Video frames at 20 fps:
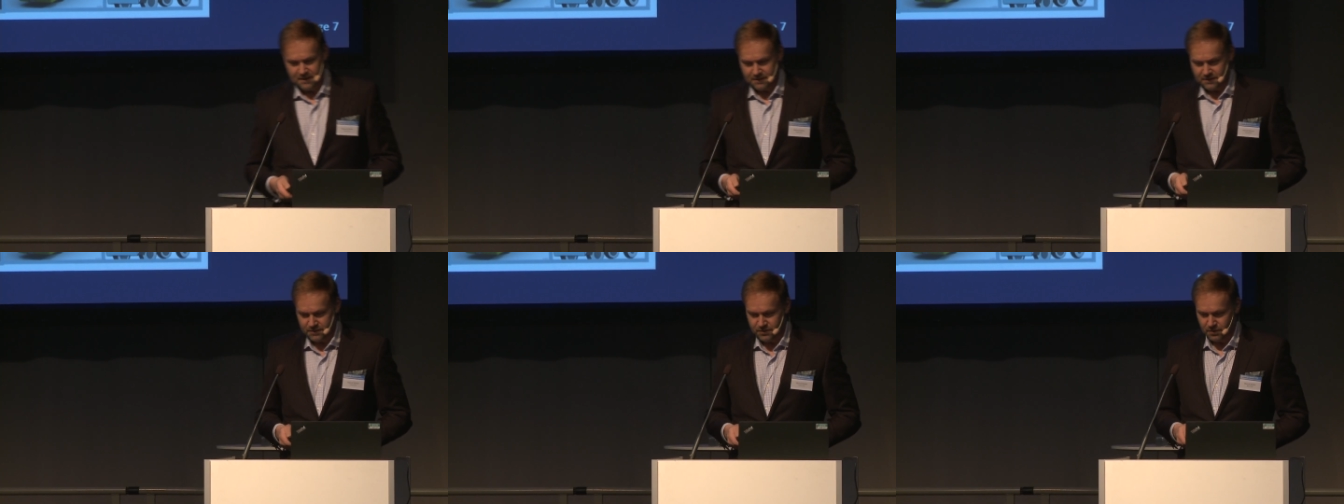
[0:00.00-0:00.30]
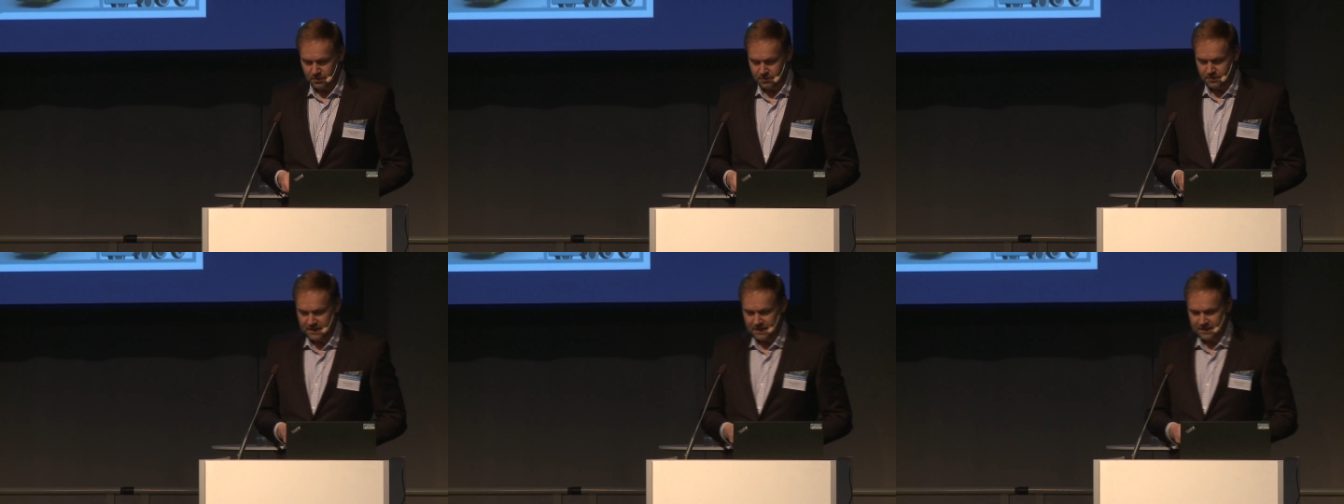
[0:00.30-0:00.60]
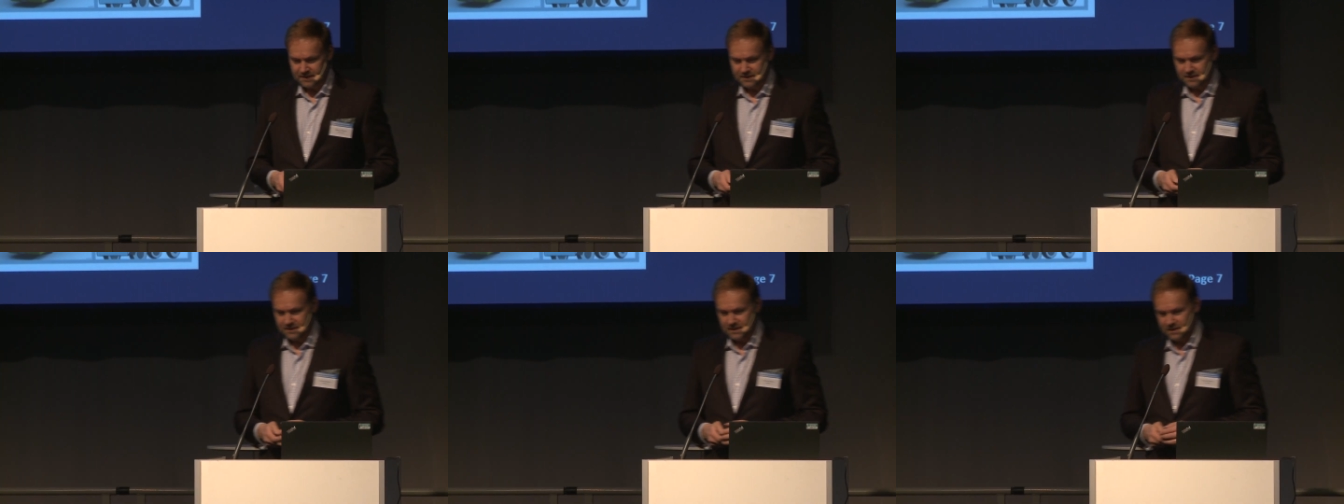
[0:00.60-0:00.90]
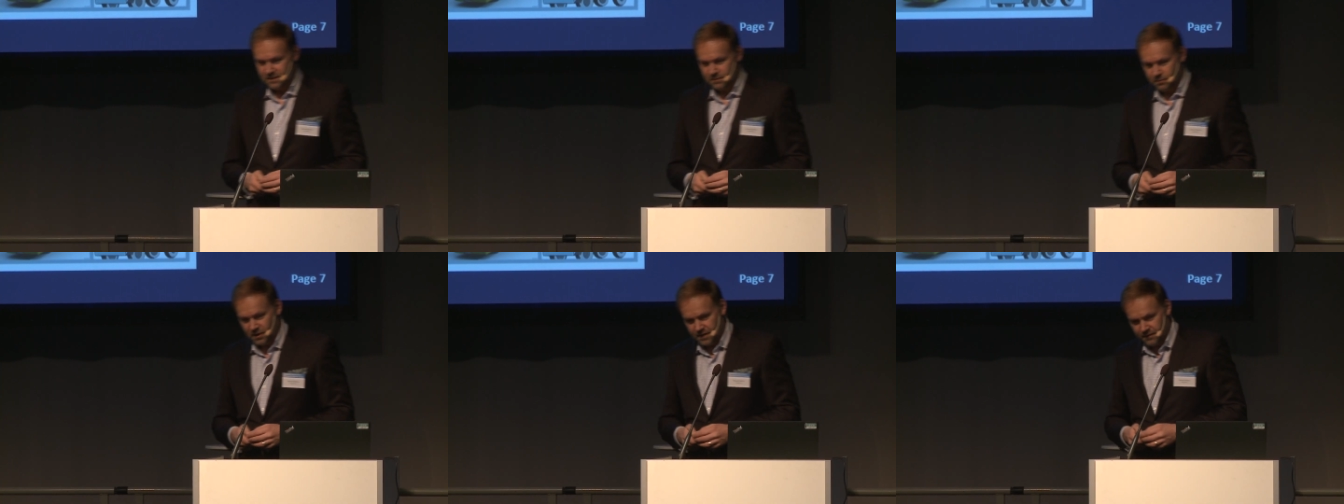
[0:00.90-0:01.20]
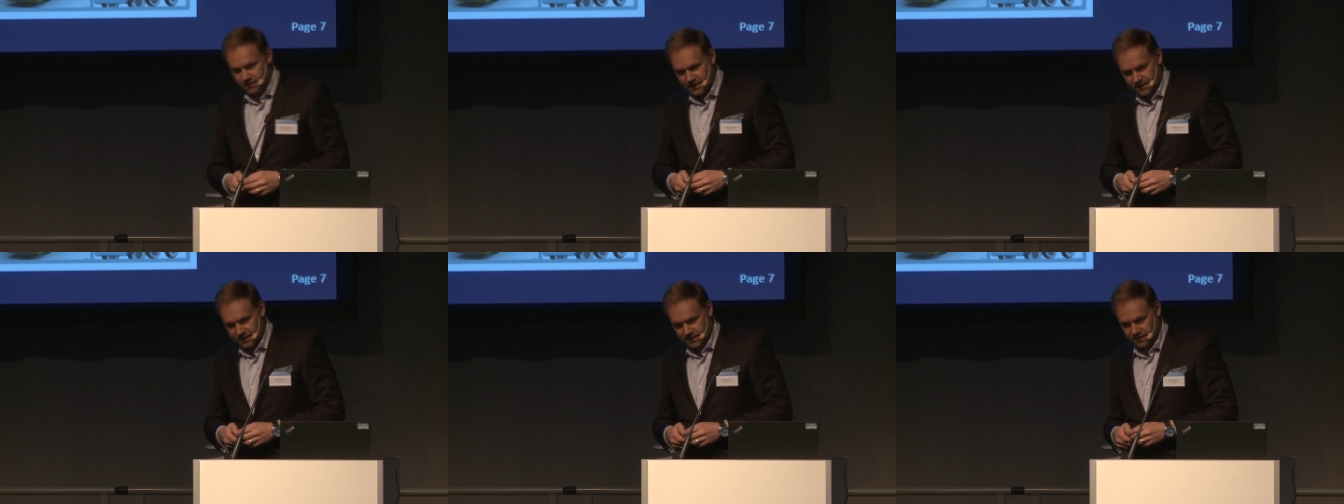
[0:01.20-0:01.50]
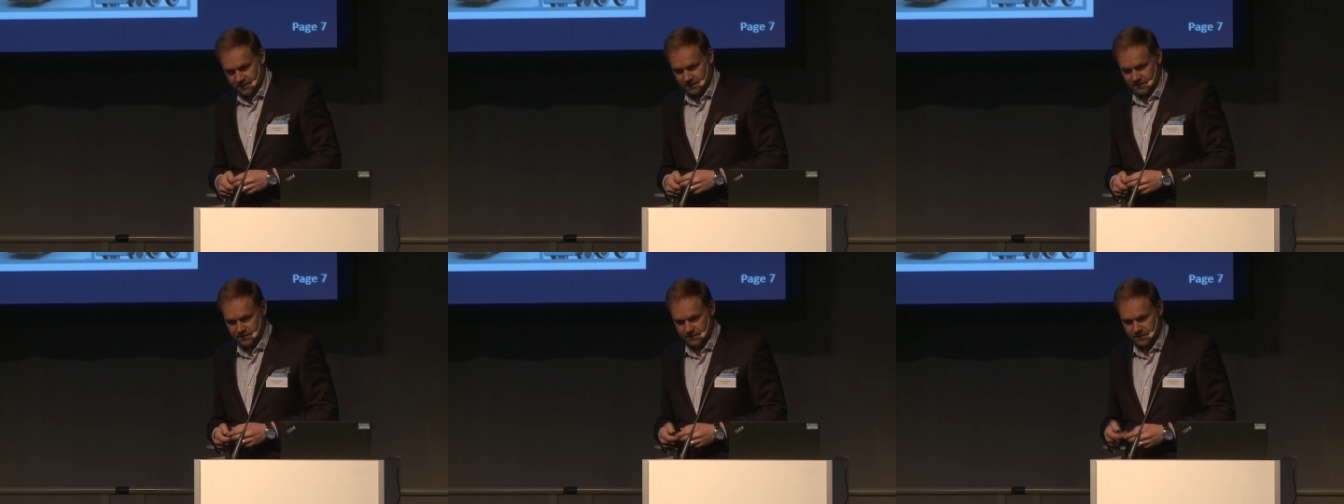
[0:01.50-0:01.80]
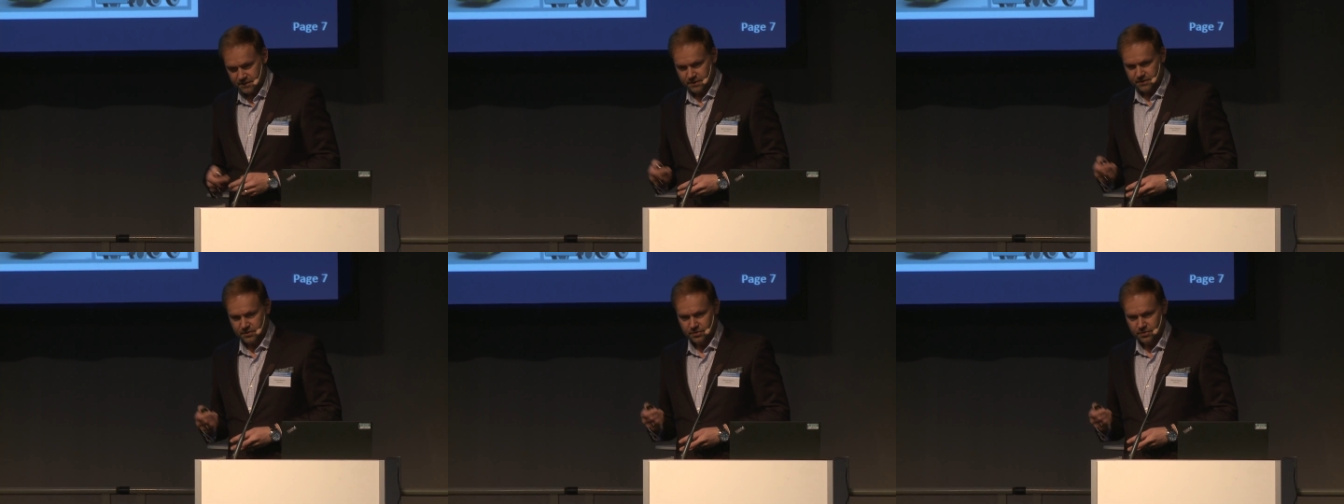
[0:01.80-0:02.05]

So that's that's why we ended uh,